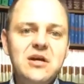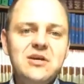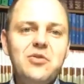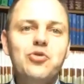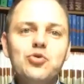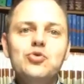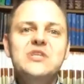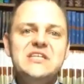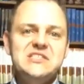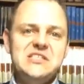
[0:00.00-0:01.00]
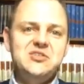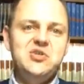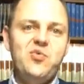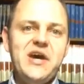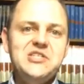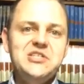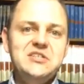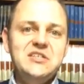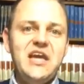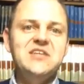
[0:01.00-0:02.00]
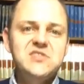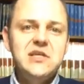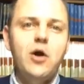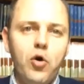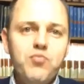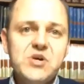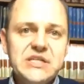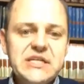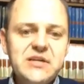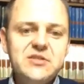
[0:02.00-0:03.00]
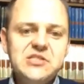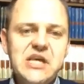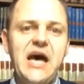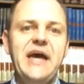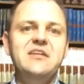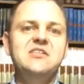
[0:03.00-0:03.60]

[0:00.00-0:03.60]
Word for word: through this situation and see hope on the other side.